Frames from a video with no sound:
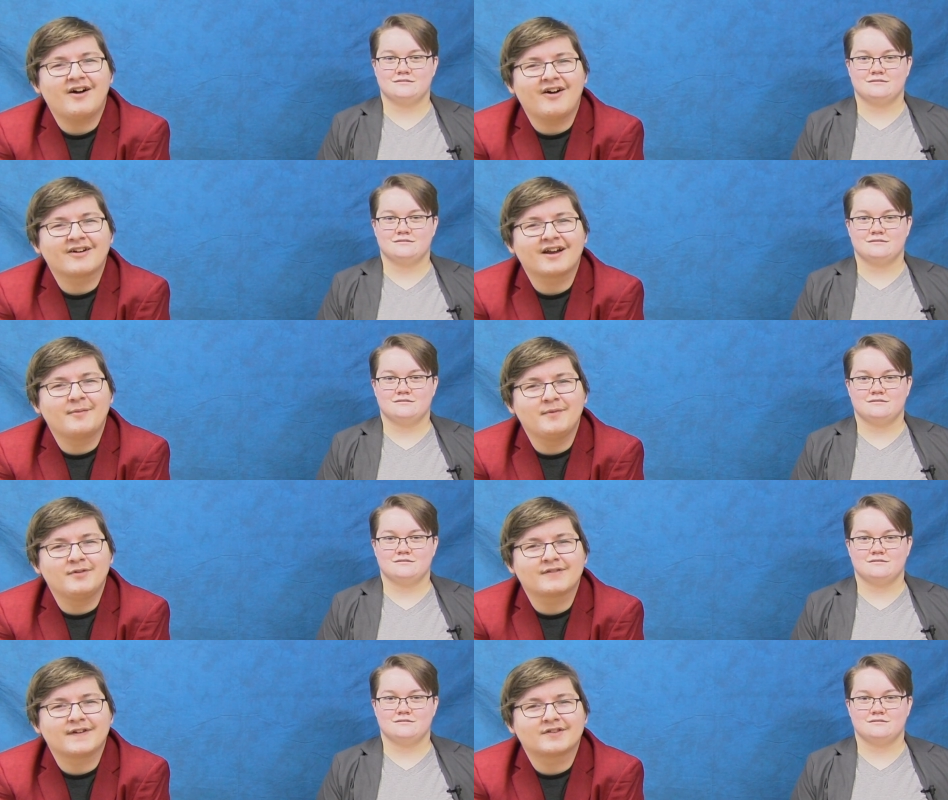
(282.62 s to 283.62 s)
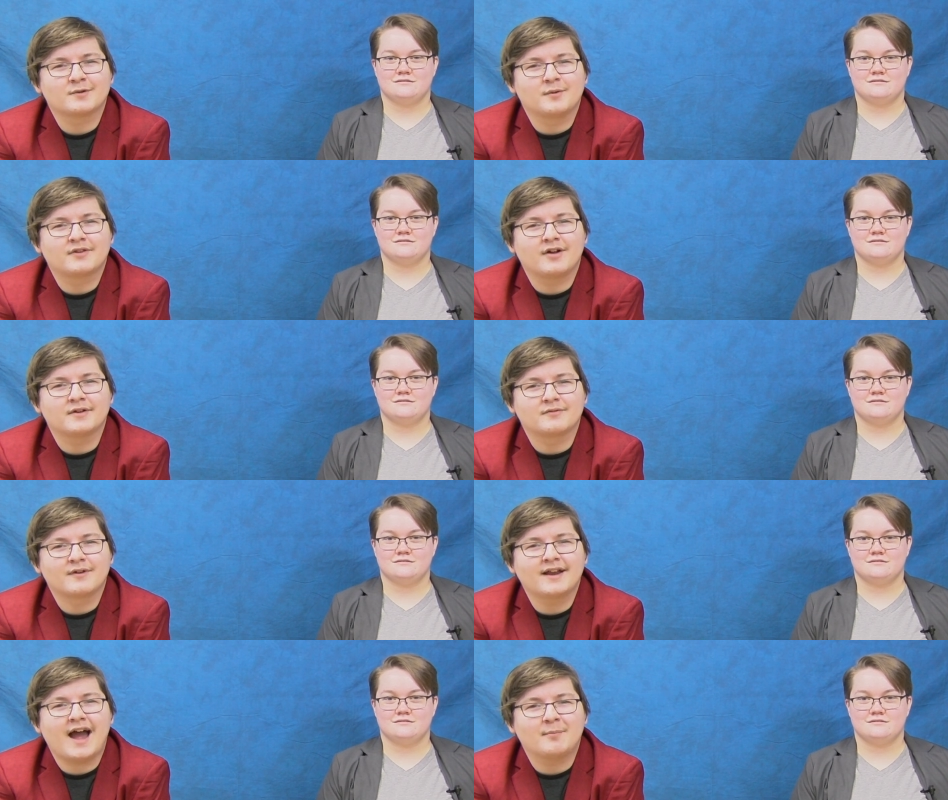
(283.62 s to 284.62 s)
Speaker 1: Art and Music Festival was held at
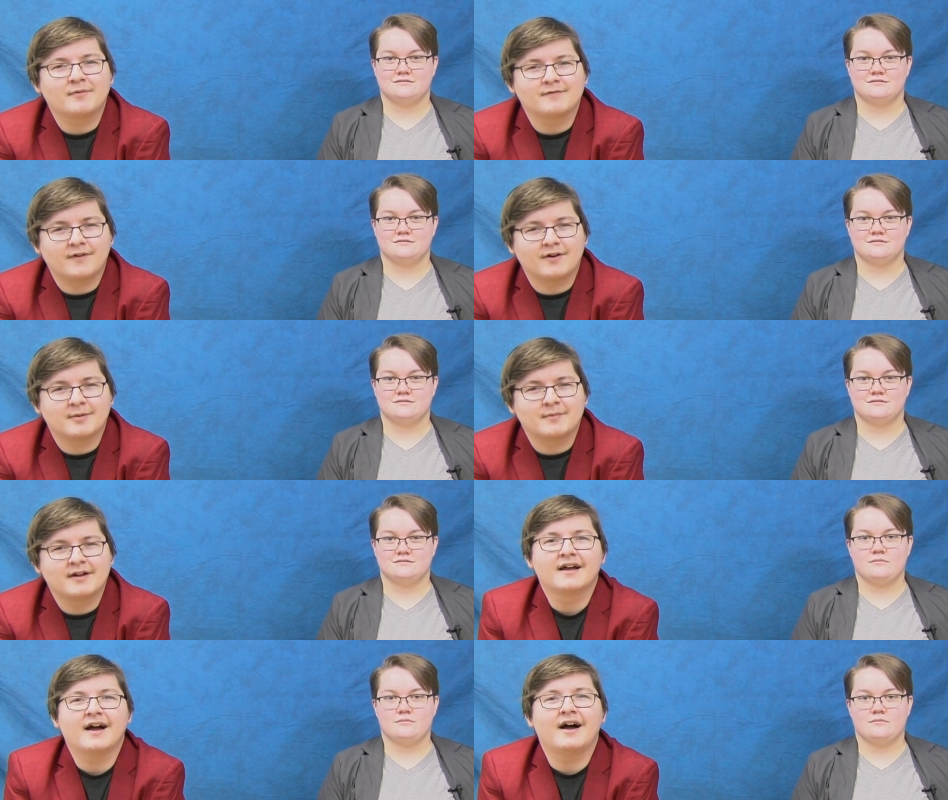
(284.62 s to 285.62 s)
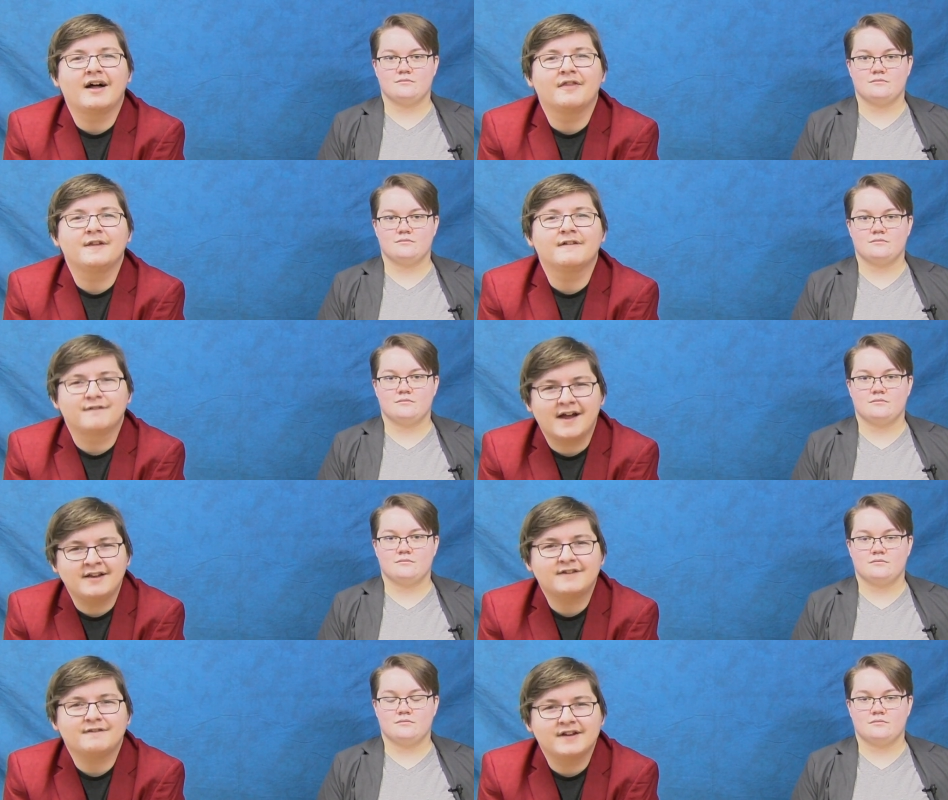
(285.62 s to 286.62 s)
Red Apple Farm. Uh, the
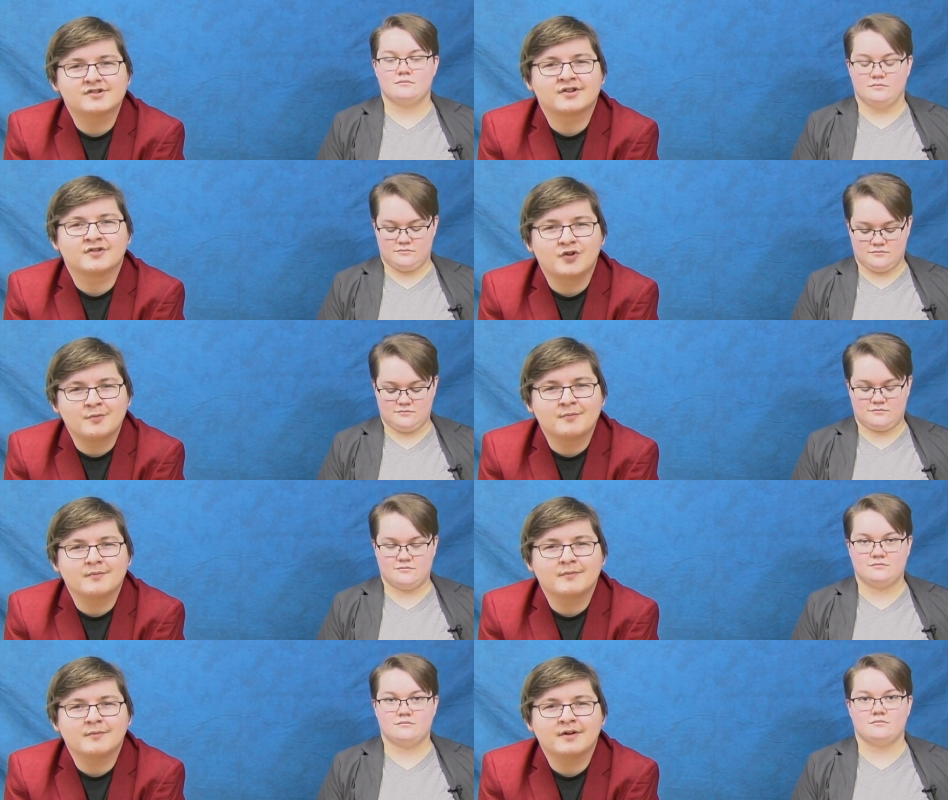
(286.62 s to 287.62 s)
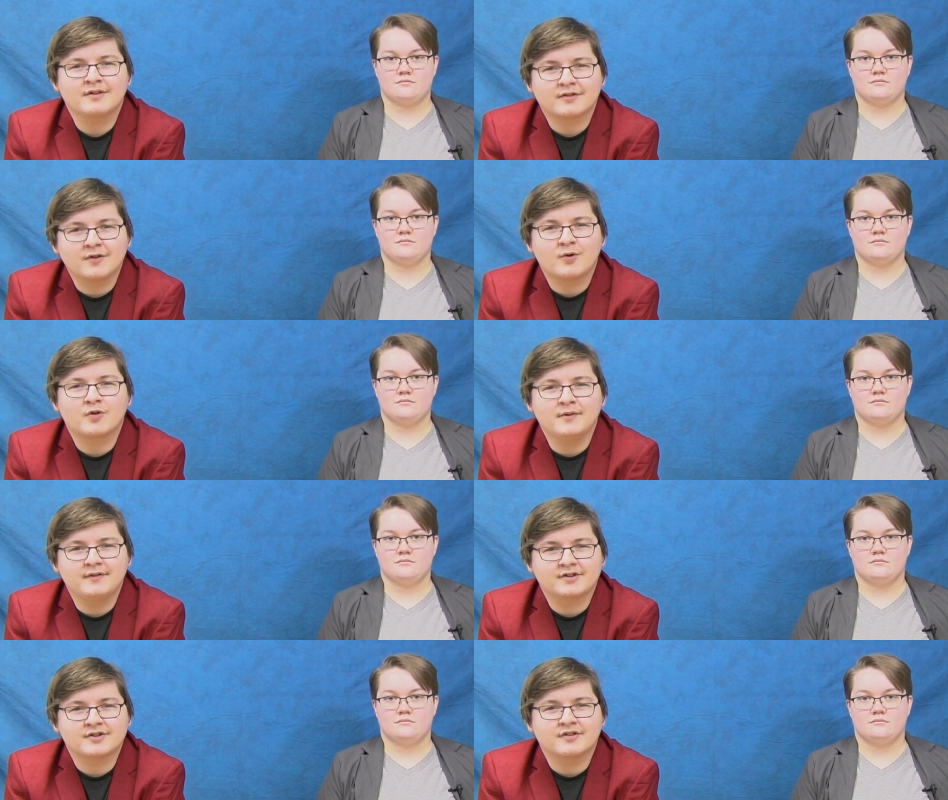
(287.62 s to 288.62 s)
event featured new numerous local
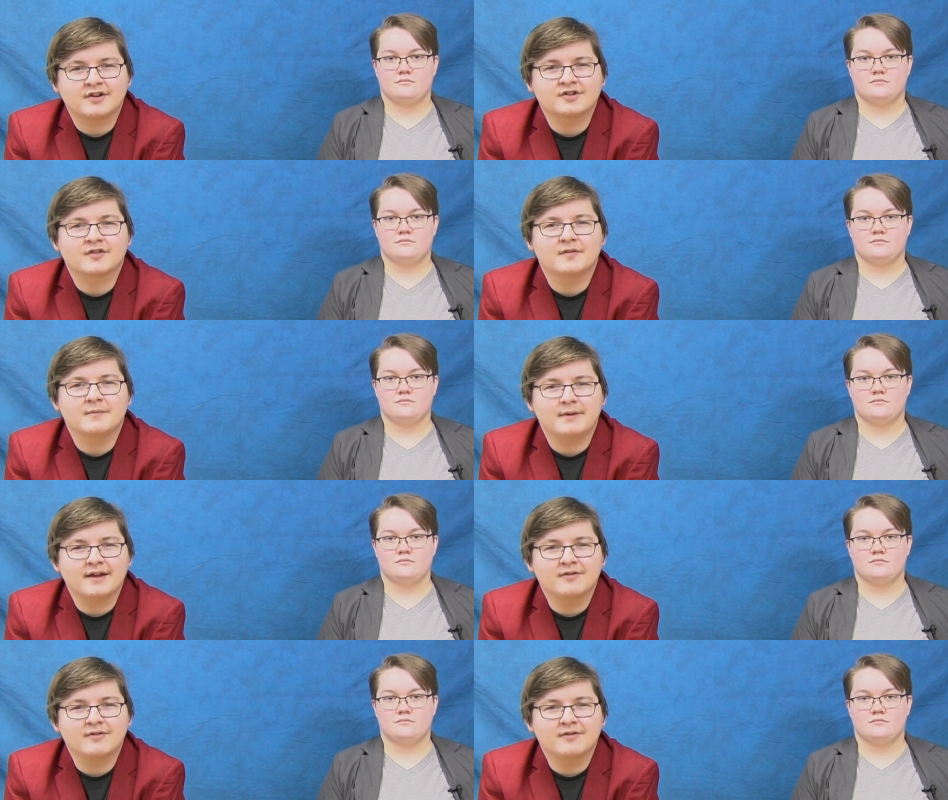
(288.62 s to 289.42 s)
musicians such as the Big